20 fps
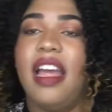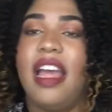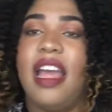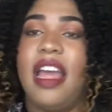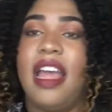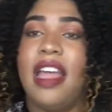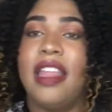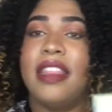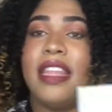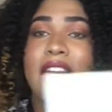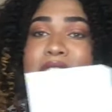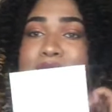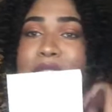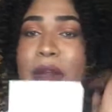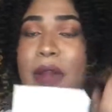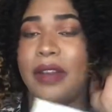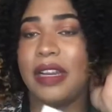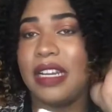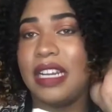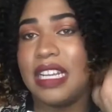And they
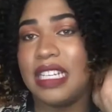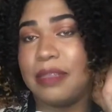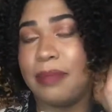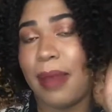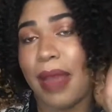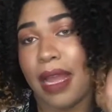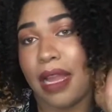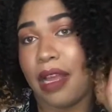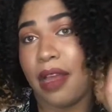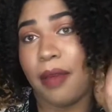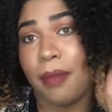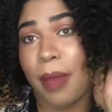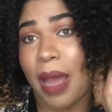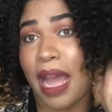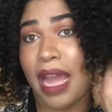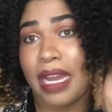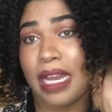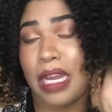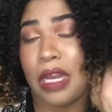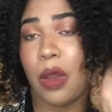started this by
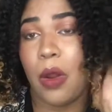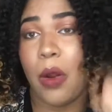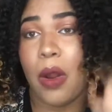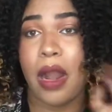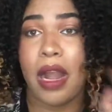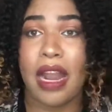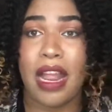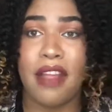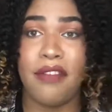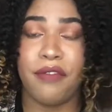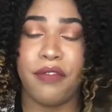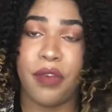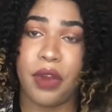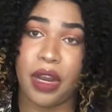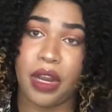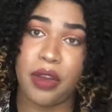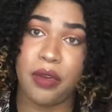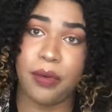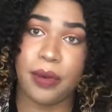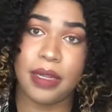combining art and
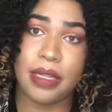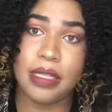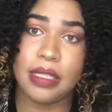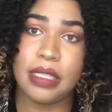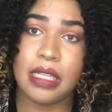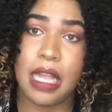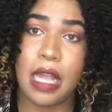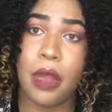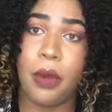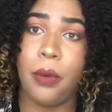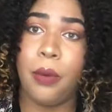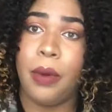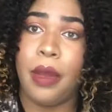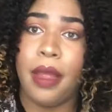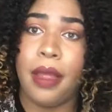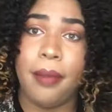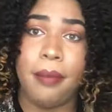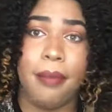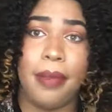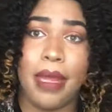fragrance. And
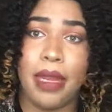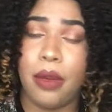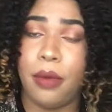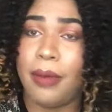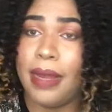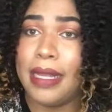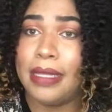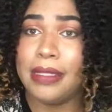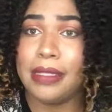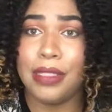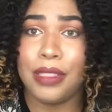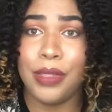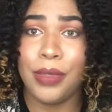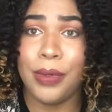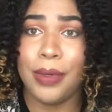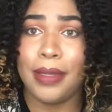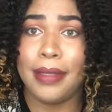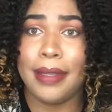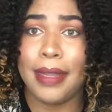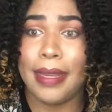what better way to
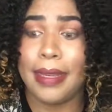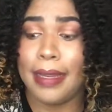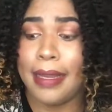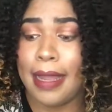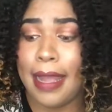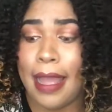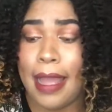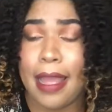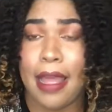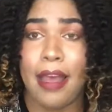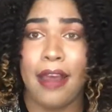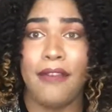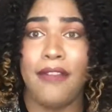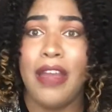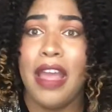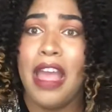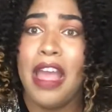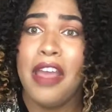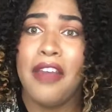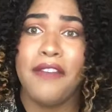do it than to have
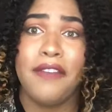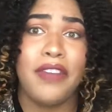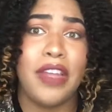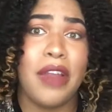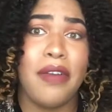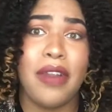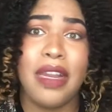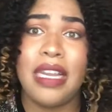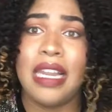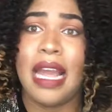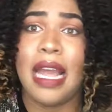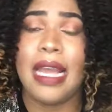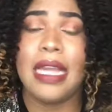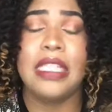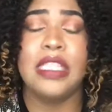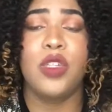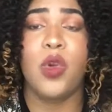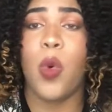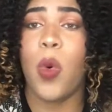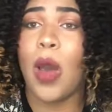very
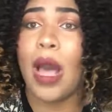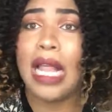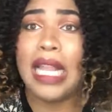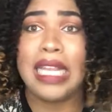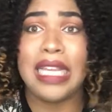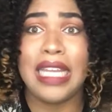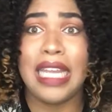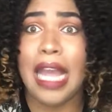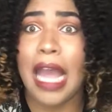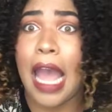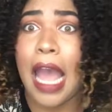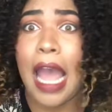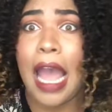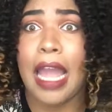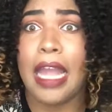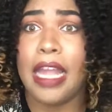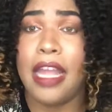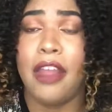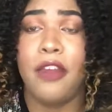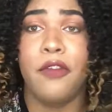nice quality
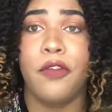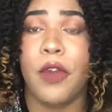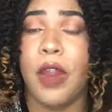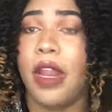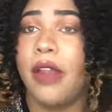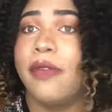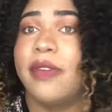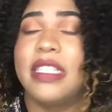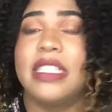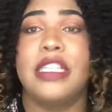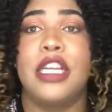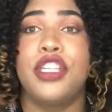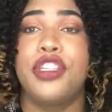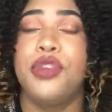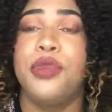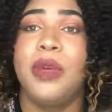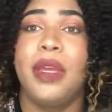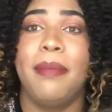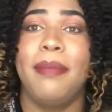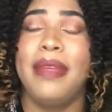high-end fragrance
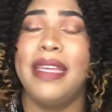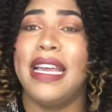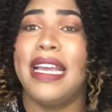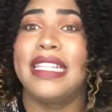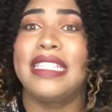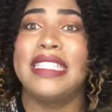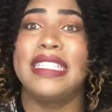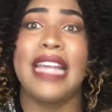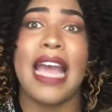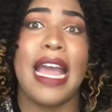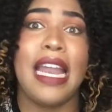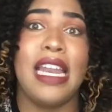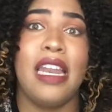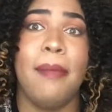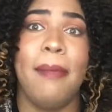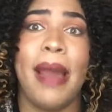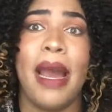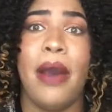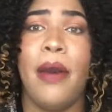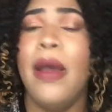that you can be
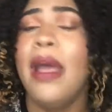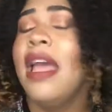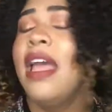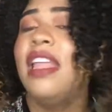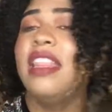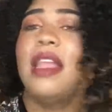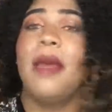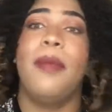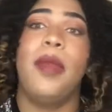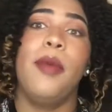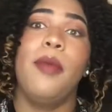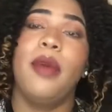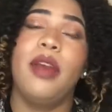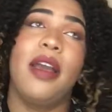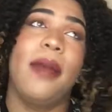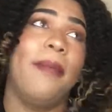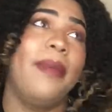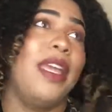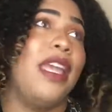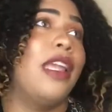excited about, that people
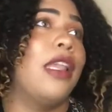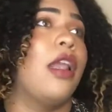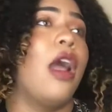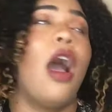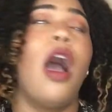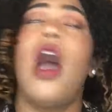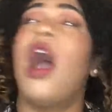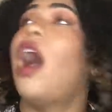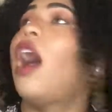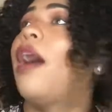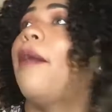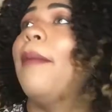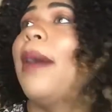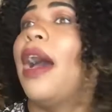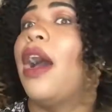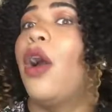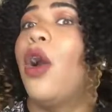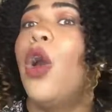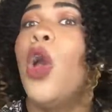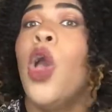can be in awe
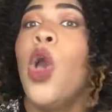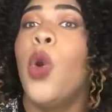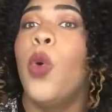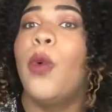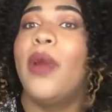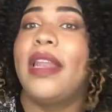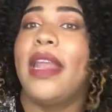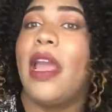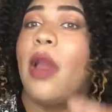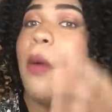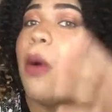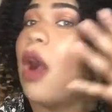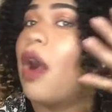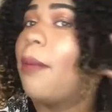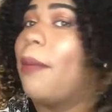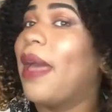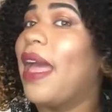about when they walk